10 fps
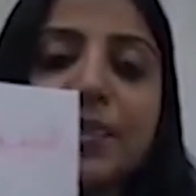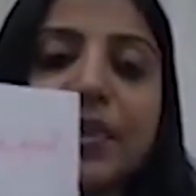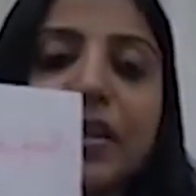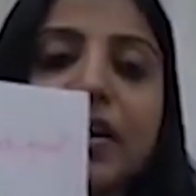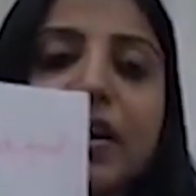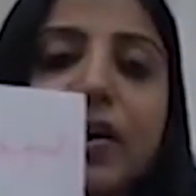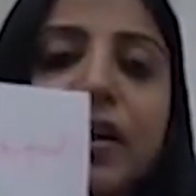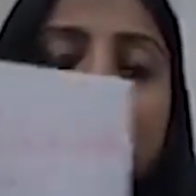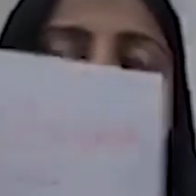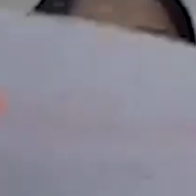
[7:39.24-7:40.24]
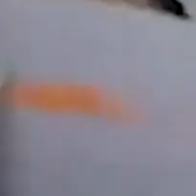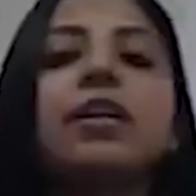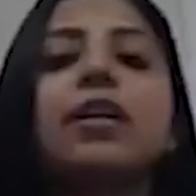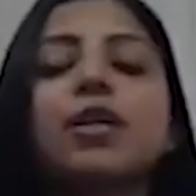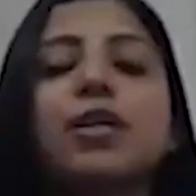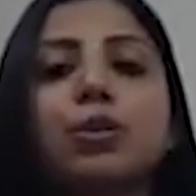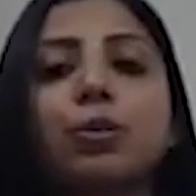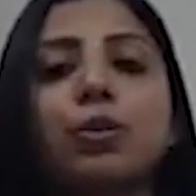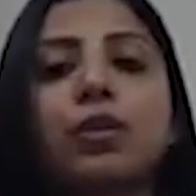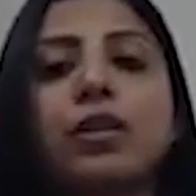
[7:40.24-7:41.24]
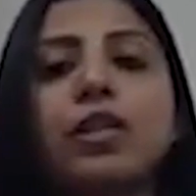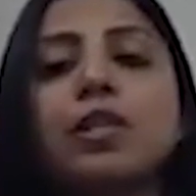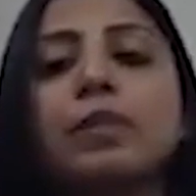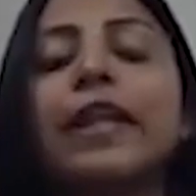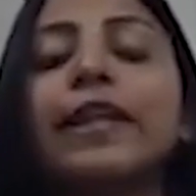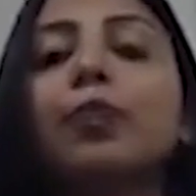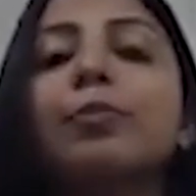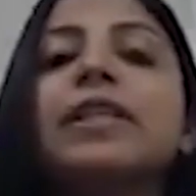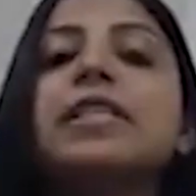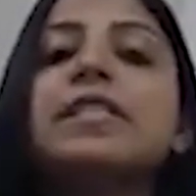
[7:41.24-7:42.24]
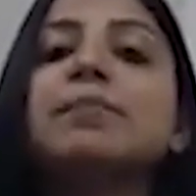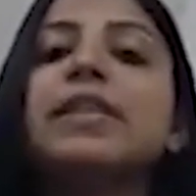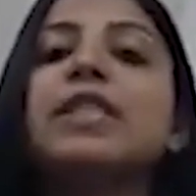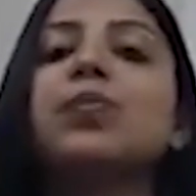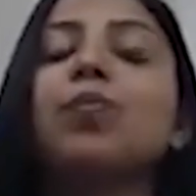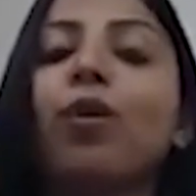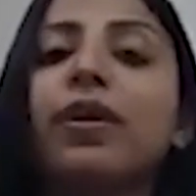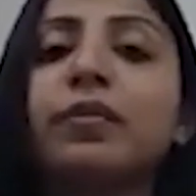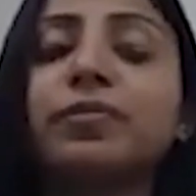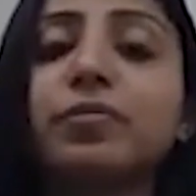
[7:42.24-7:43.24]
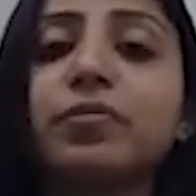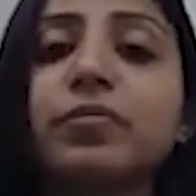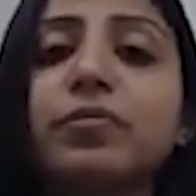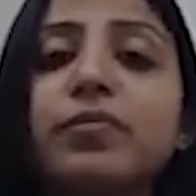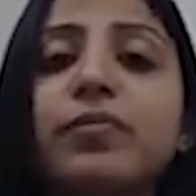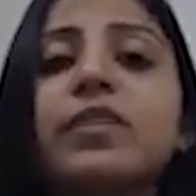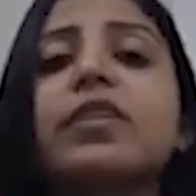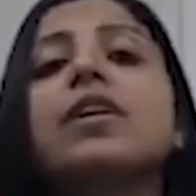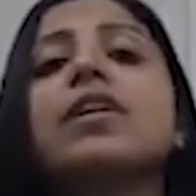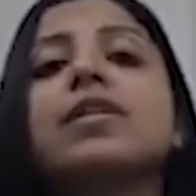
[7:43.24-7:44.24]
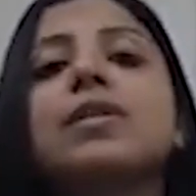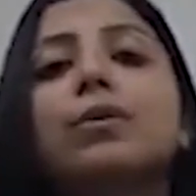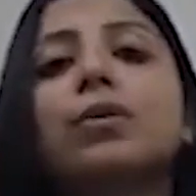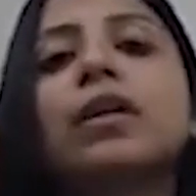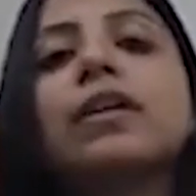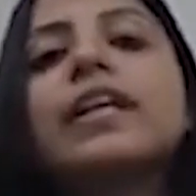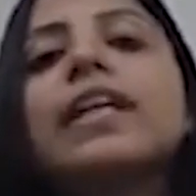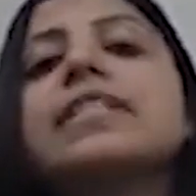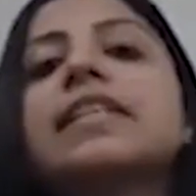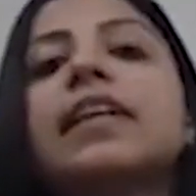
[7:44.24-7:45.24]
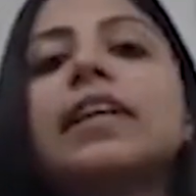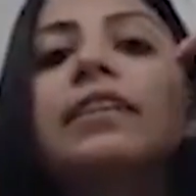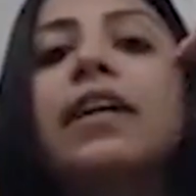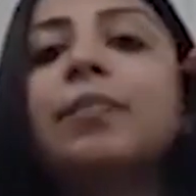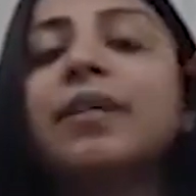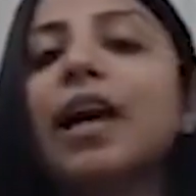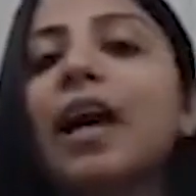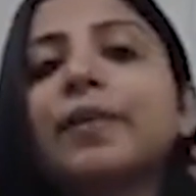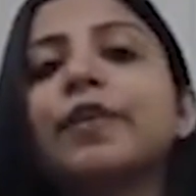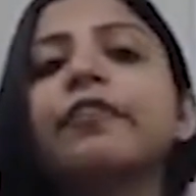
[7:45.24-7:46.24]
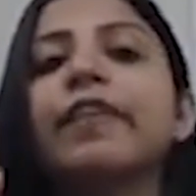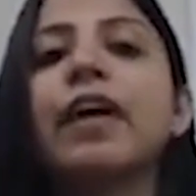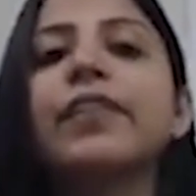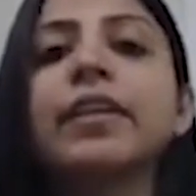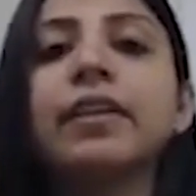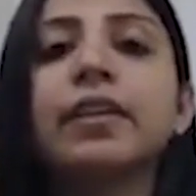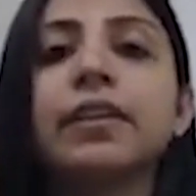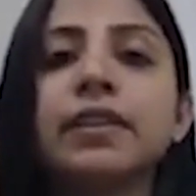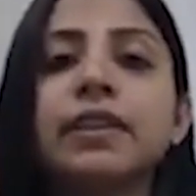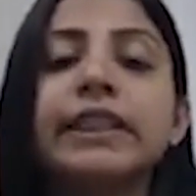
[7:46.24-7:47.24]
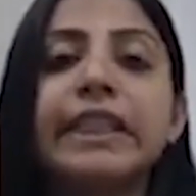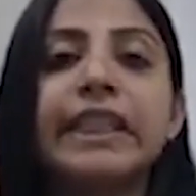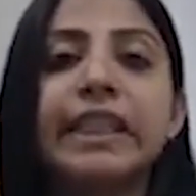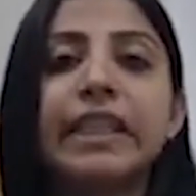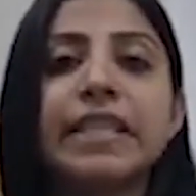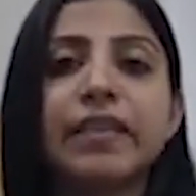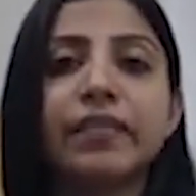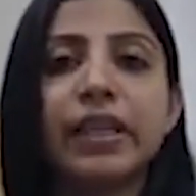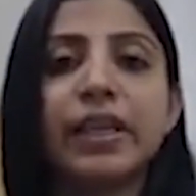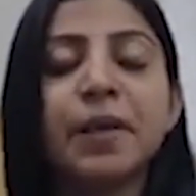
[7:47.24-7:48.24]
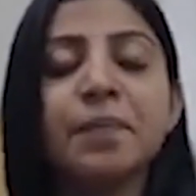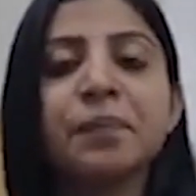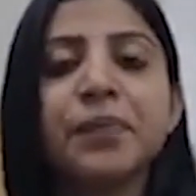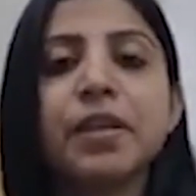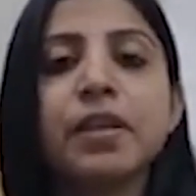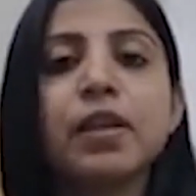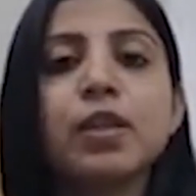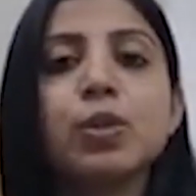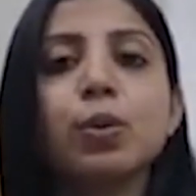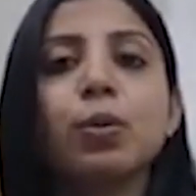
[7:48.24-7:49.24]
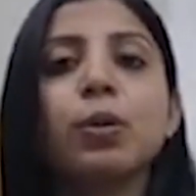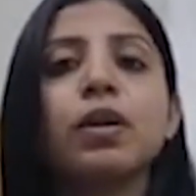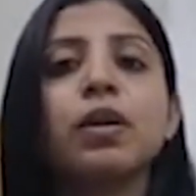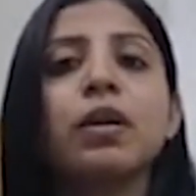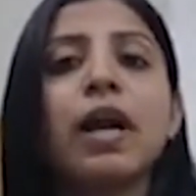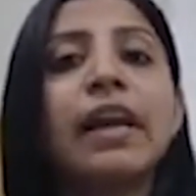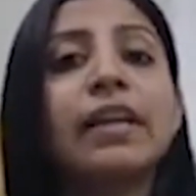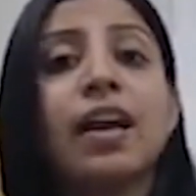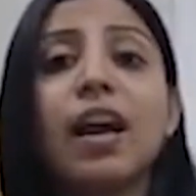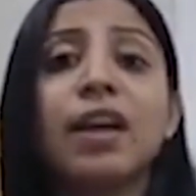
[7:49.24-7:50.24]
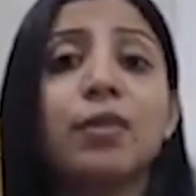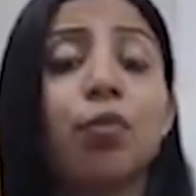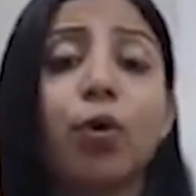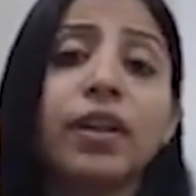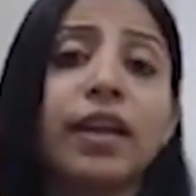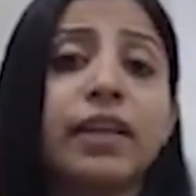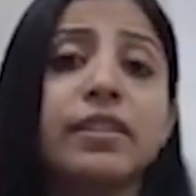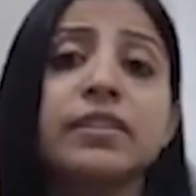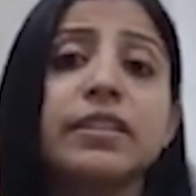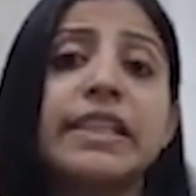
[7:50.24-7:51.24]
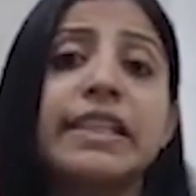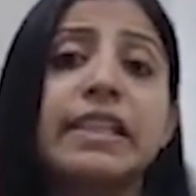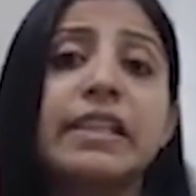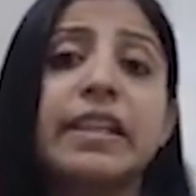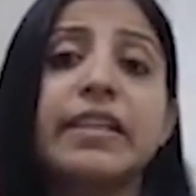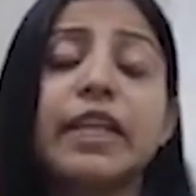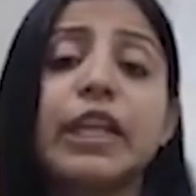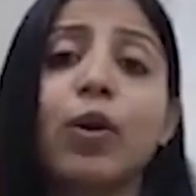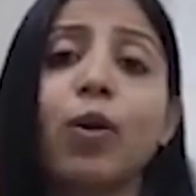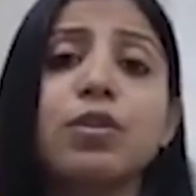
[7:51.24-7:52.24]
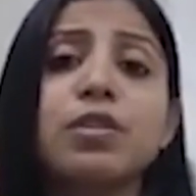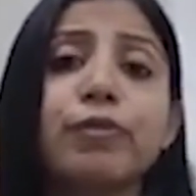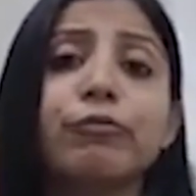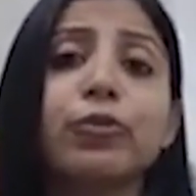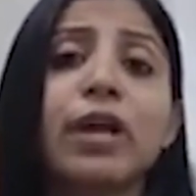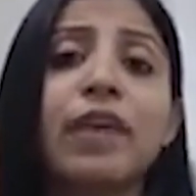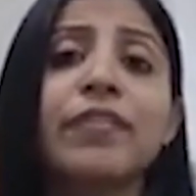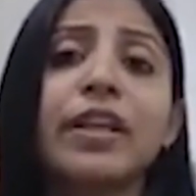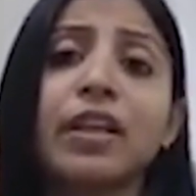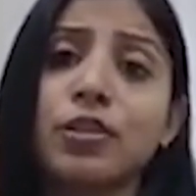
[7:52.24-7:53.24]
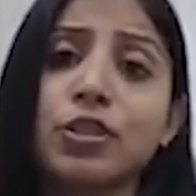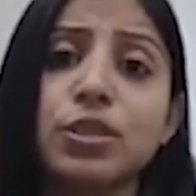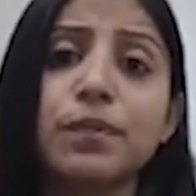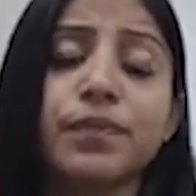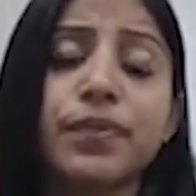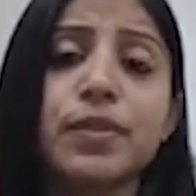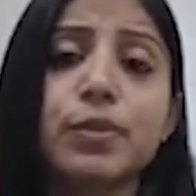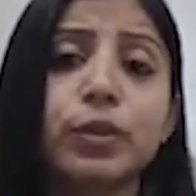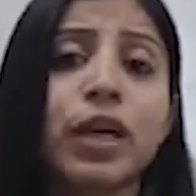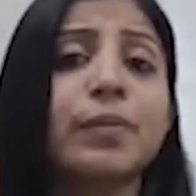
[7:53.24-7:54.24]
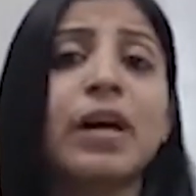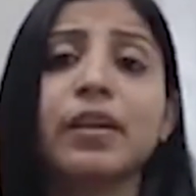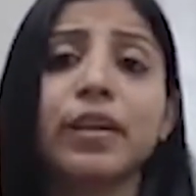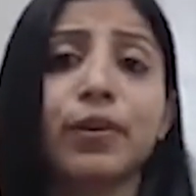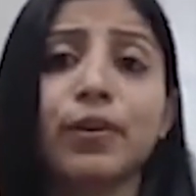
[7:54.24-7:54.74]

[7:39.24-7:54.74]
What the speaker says: Okay, so split your meals means what? So let's say that I'm in a habit of having 3 idlis every day. So and I want that 3 idli at any cost before having lunch. So I'm hungry or not.